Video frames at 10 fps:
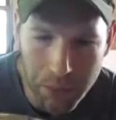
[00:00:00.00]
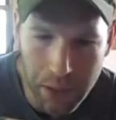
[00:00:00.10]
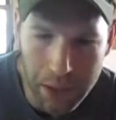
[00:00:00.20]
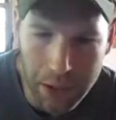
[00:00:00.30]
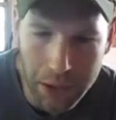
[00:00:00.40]

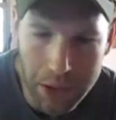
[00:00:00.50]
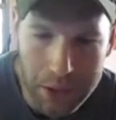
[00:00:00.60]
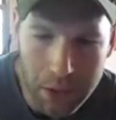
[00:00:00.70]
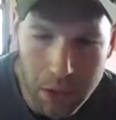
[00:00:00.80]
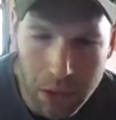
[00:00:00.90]
is
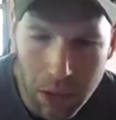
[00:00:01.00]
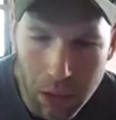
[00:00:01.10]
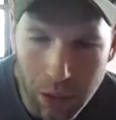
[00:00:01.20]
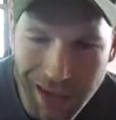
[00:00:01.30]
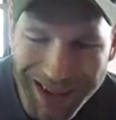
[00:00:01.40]

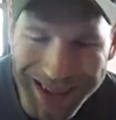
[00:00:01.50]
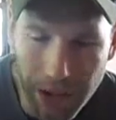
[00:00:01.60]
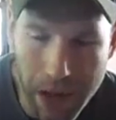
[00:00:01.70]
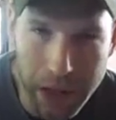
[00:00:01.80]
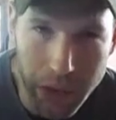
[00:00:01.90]

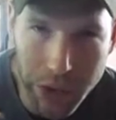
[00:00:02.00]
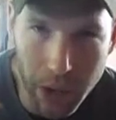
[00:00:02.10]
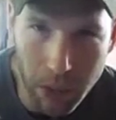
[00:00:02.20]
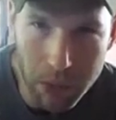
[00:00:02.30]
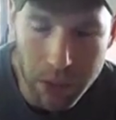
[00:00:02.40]
light
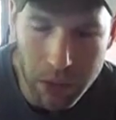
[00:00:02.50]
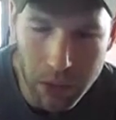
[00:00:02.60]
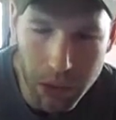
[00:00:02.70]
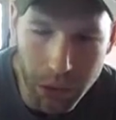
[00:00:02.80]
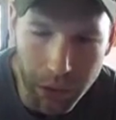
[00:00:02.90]
strokes.
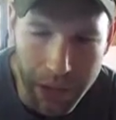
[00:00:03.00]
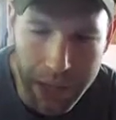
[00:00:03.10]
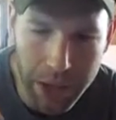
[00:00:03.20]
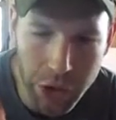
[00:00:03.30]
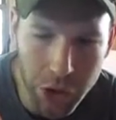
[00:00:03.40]
Your
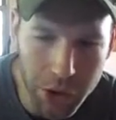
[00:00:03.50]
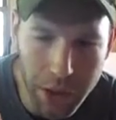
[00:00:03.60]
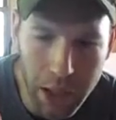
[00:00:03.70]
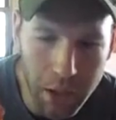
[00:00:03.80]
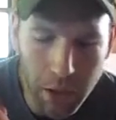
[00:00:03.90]
hand should
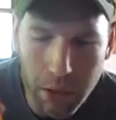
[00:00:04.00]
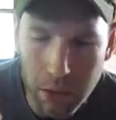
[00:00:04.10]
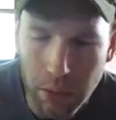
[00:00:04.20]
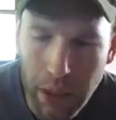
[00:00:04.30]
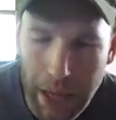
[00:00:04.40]
not hurt
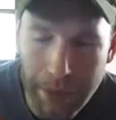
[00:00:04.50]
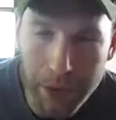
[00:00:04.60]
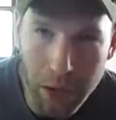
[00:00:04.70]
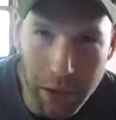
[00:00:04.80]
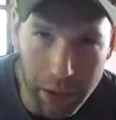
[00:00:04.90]

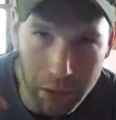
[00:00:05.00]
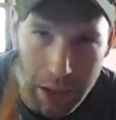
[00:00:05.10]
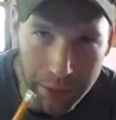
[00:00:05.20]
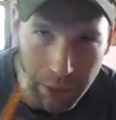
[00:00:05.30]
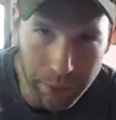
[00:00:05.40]
after
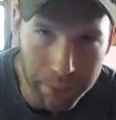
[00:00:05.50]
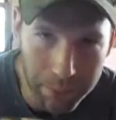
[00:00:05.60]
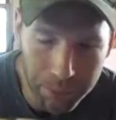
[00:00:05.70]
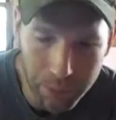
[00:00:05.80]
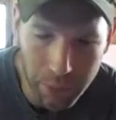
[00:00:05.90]
engraving,
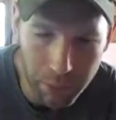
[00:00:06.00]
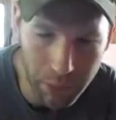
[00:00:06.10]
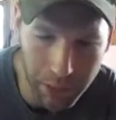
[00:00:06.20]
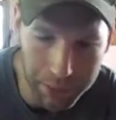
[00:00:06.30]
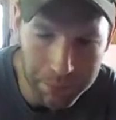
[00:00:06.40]

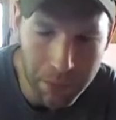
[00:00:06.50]
right?